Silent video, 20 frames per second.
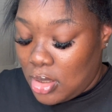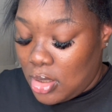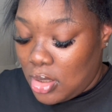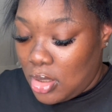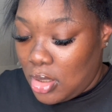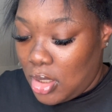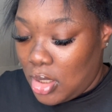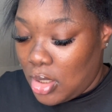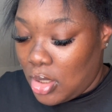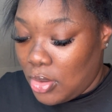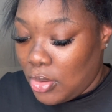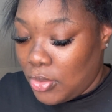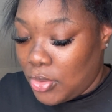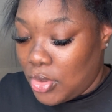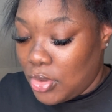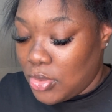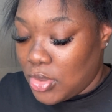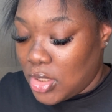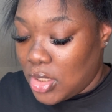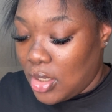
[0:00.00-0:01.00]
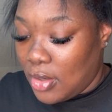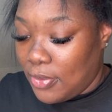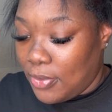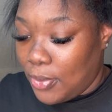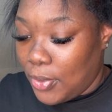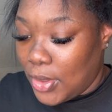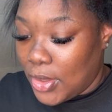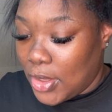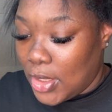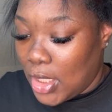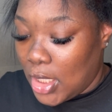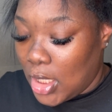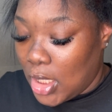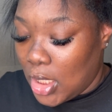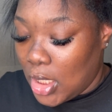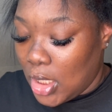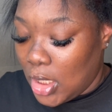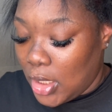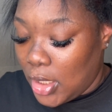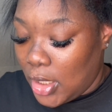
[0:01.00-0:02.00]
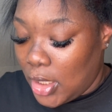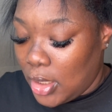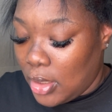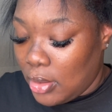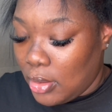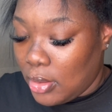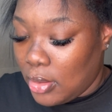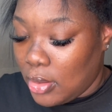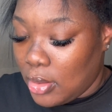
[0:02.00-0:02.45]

you know, do stuff with it. Like,